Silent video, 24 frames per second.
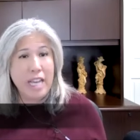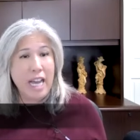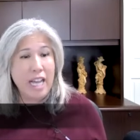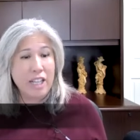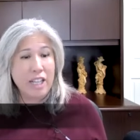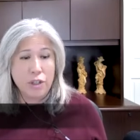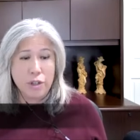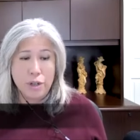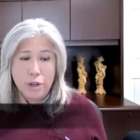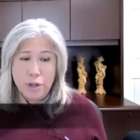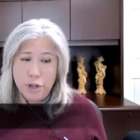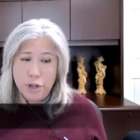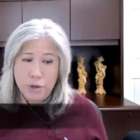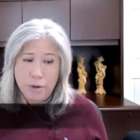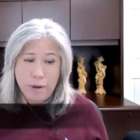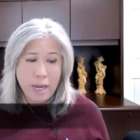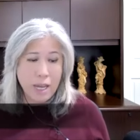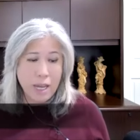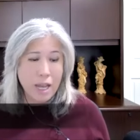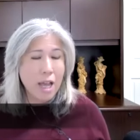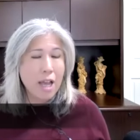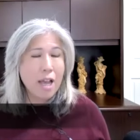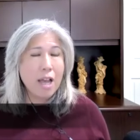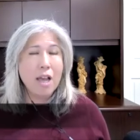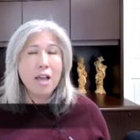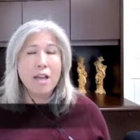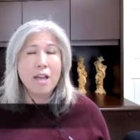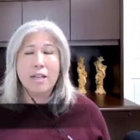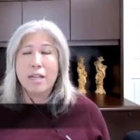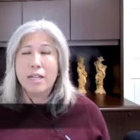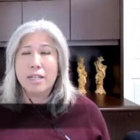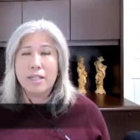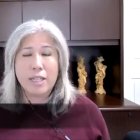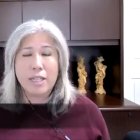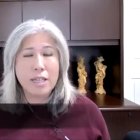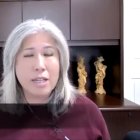that surgery. It,
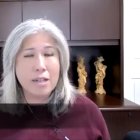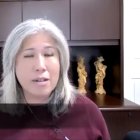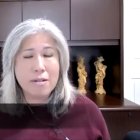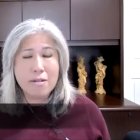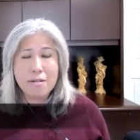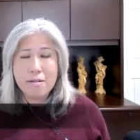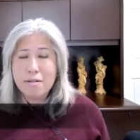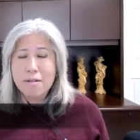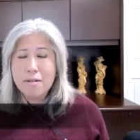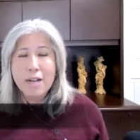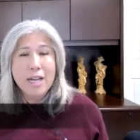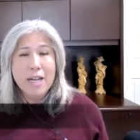it, you